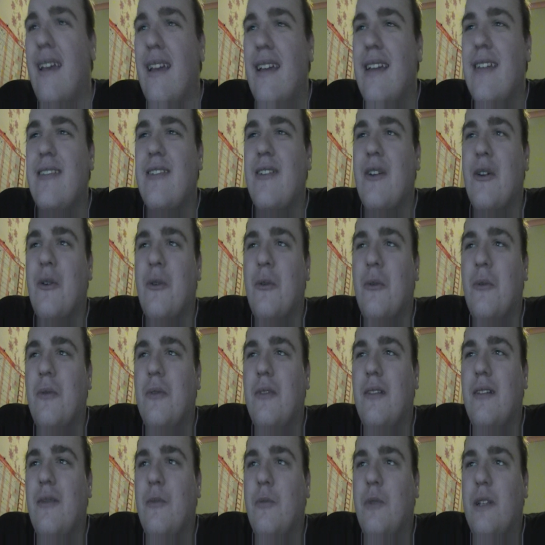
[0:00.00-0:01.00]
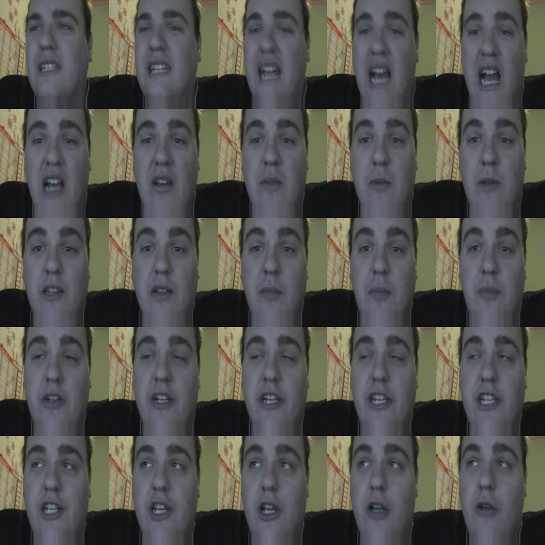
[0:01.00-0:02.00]
So we started with the
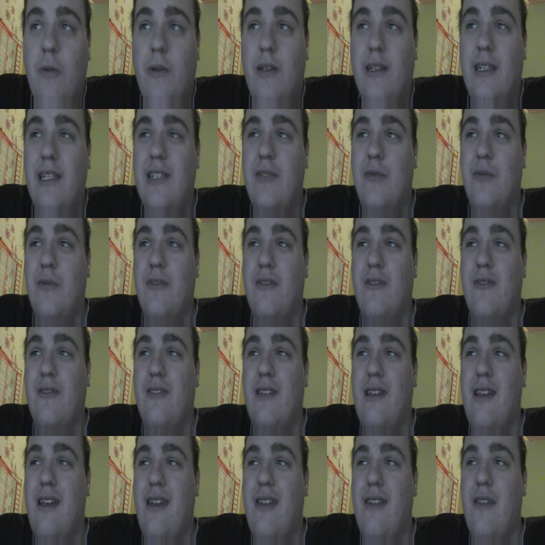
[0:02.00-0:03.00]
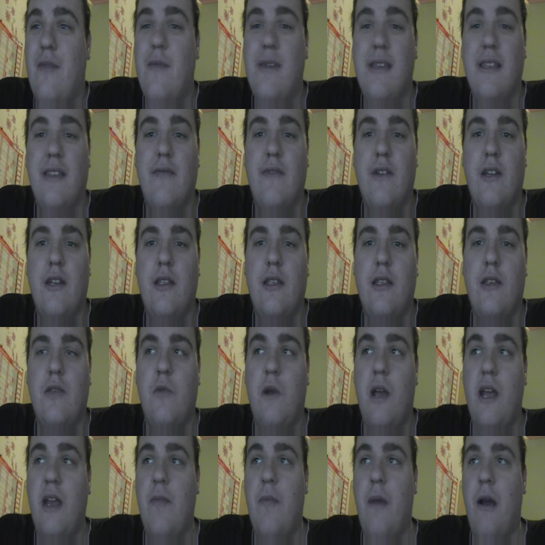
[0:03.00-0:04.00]
pre-show, and this was The Miz versus
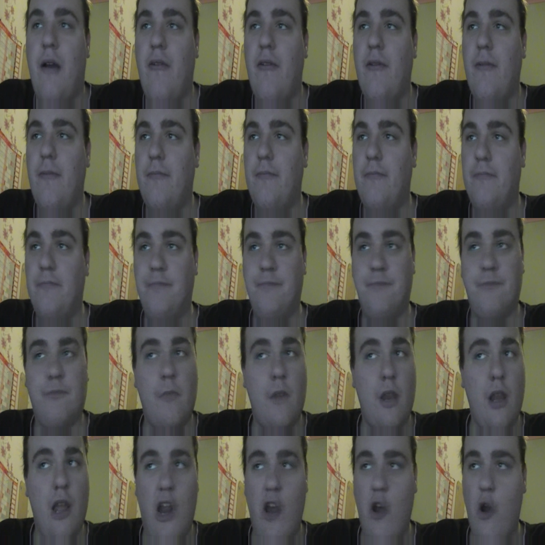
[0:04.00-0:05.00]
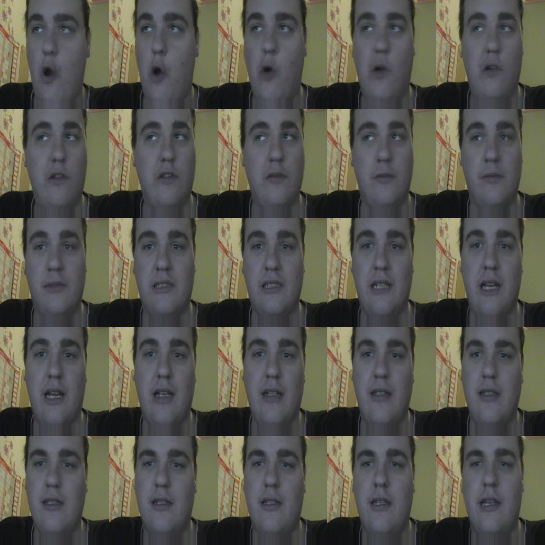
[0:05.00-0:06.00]
Wade Barrett. An awesome
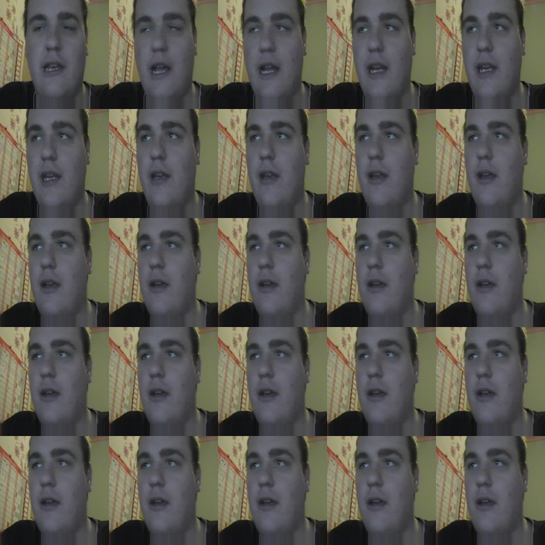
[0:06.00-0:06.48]
start to the night.